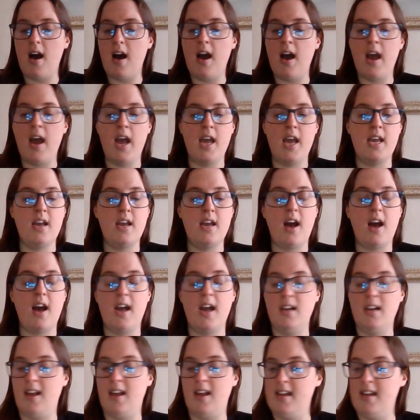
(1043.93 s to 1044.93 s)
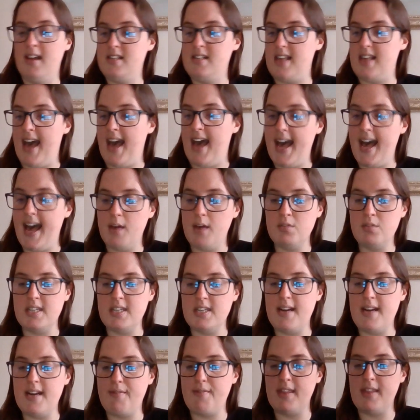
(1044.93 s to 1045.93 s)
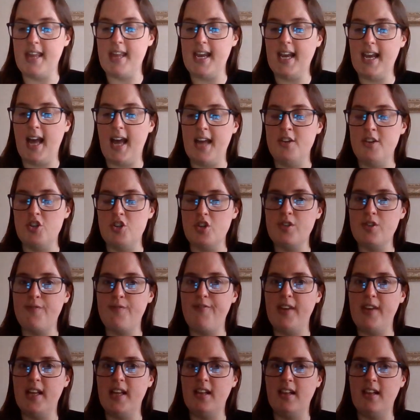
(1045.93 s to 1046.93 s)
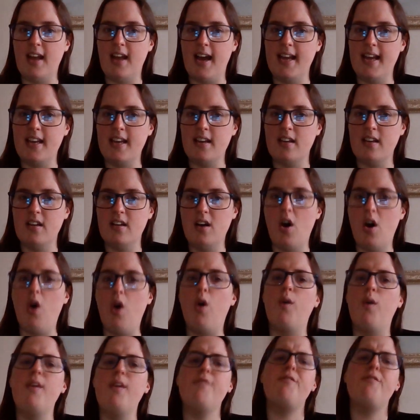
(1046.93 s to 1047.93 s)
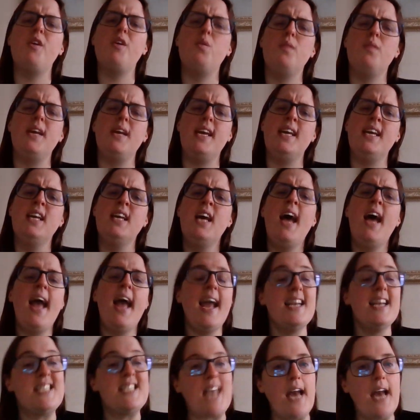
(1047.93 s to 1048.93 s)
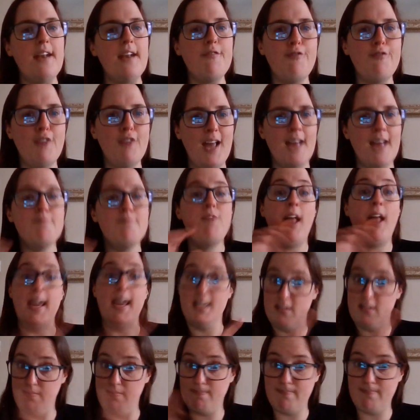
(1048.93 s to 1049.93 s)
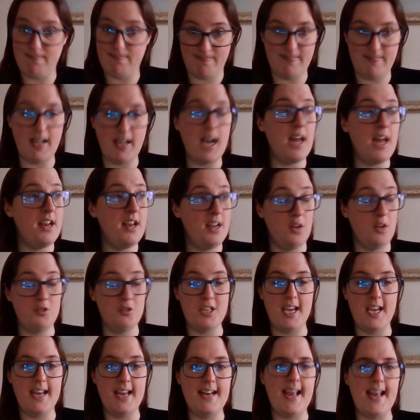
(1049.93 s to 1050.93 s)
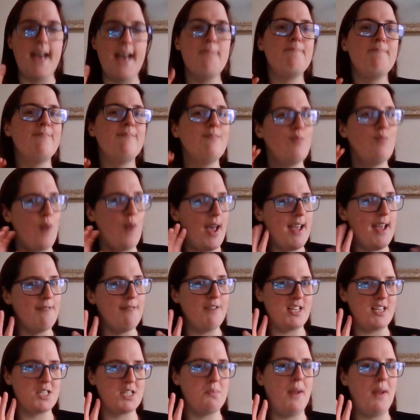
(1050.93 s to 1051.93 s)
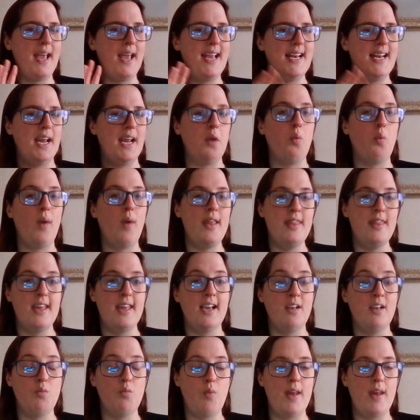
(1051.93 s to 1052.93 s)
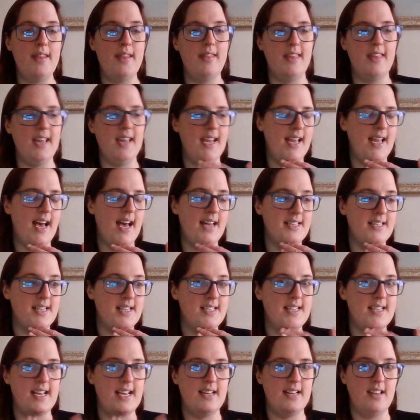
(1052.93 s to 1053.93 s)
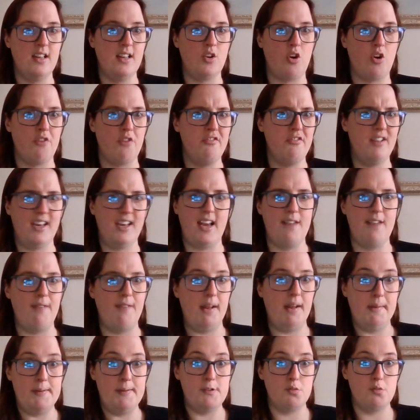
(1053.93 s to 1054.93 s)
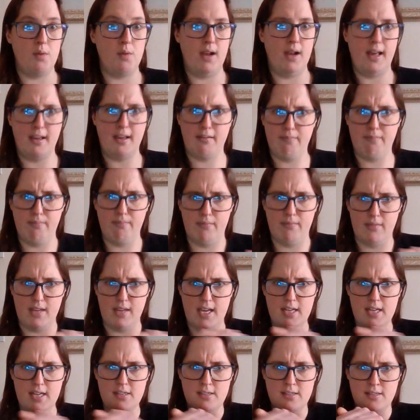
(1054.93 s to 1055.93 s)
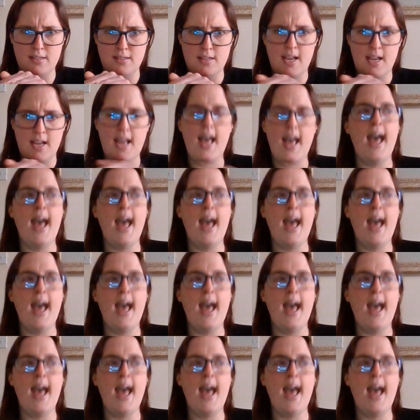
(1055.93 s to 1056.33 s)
I liked the house and everything. I just feel like, oh, if only... It's kind of like an alternate way of explaining when the, as I said, the Gothic kind of elements were like this.